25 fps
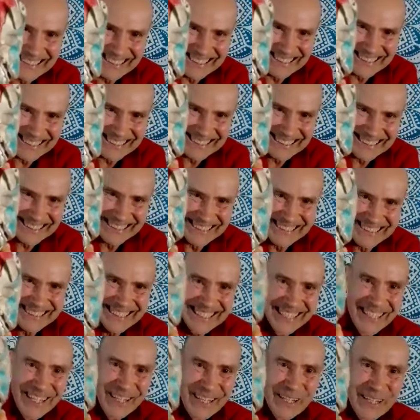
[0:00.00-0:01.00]
This is
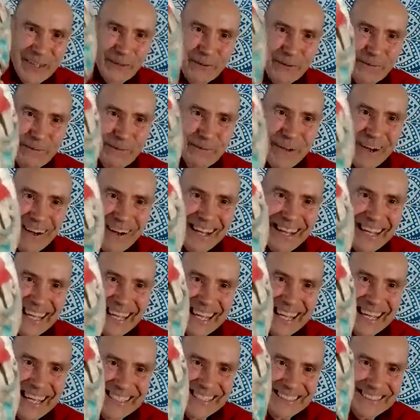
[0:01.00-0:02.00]
the fire
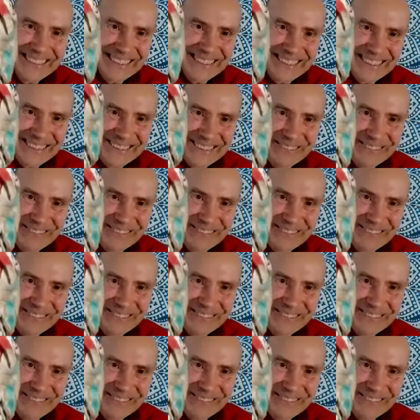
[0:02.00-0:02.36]
energies.